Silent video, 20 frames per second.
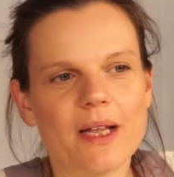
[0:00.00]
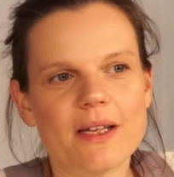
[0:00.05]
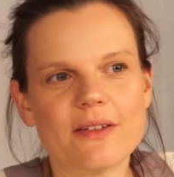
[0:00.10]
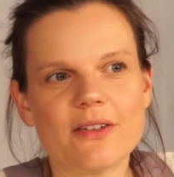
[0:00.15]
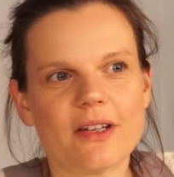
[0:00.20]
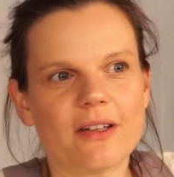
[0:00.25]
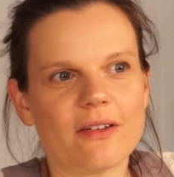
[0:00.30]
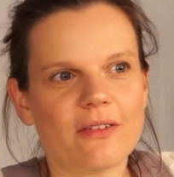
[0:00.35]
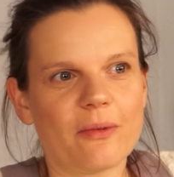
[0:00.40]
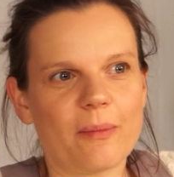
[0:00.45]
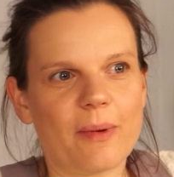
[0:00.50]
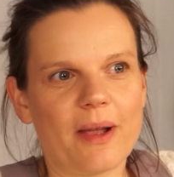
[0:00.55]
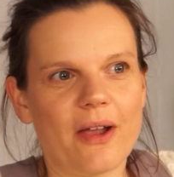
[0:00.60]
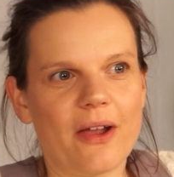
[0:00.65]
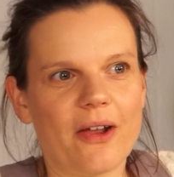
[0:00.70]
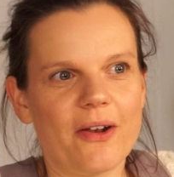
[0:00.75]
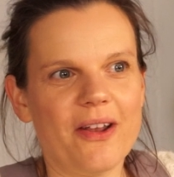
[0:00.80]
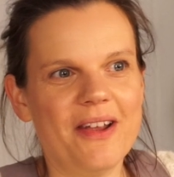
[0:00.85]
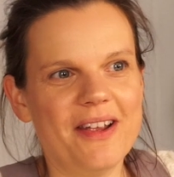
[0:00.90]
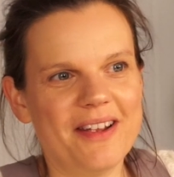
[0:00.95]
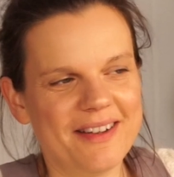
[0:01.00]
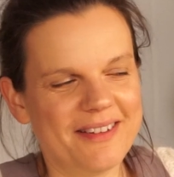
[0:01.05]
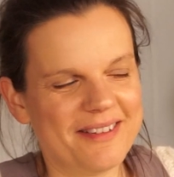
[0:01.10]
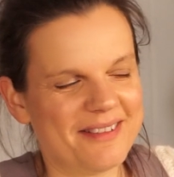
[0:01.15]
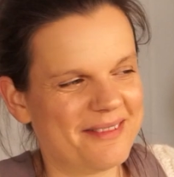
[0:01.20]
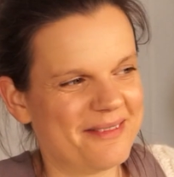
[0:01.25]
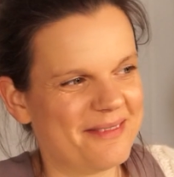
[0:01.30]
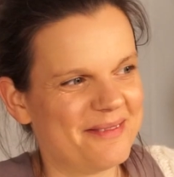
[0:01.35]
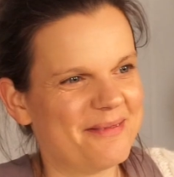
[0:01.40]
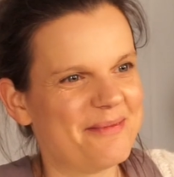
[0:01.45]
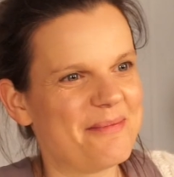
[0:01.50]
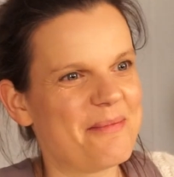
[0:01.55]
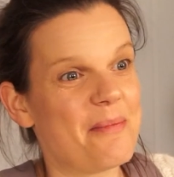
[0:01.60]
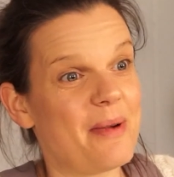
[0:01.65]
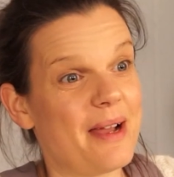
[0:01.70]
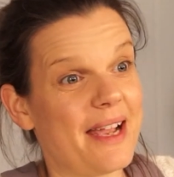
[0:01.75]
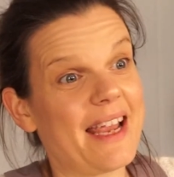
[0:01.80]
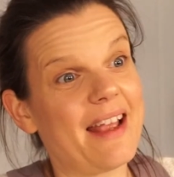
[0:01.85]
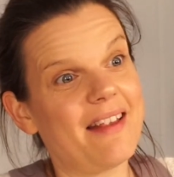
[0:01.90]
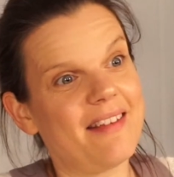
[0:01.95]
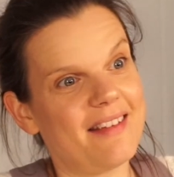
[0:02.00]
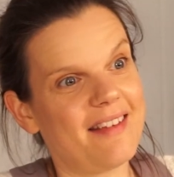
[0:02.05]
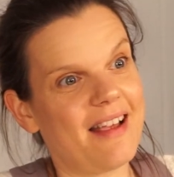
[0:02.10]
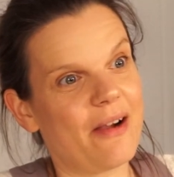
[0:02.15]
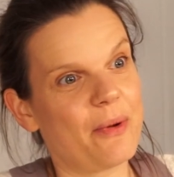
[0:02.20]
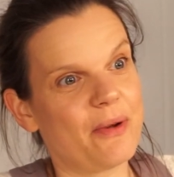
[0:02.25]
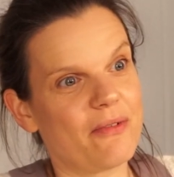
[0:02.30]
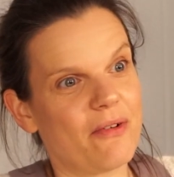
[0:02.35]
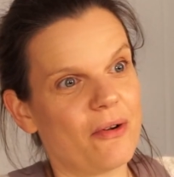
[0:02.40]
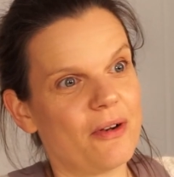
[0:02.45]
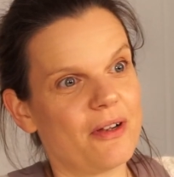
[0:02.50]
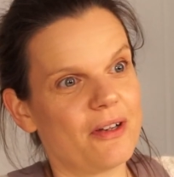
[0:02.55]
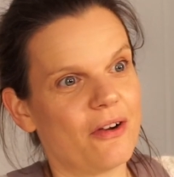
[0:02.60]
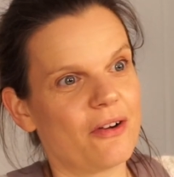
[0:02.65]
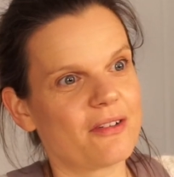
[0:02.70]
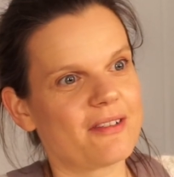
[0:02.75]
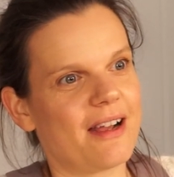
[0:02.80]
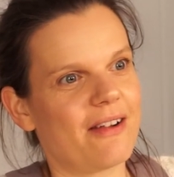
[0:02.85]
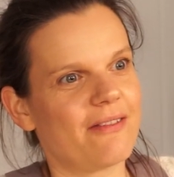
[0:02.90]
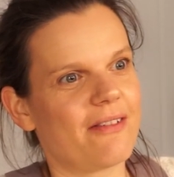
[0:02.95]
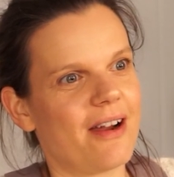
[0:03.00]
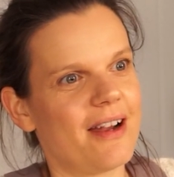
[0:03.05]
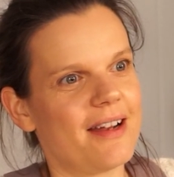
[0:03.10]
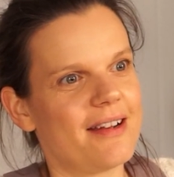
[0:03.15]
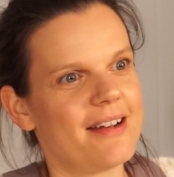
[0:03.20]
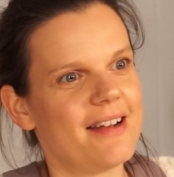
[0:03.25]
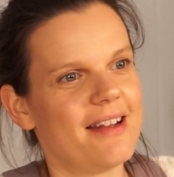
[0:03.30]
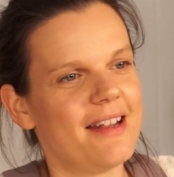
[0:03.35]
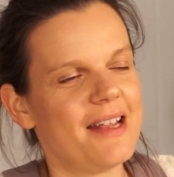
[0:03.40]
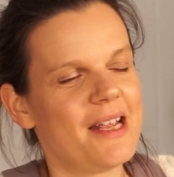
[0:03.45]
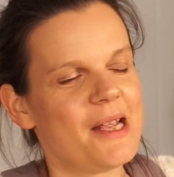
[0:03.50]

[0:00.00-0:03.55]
weird doing this on my own, but I guess it's how we roll in lockdown, right?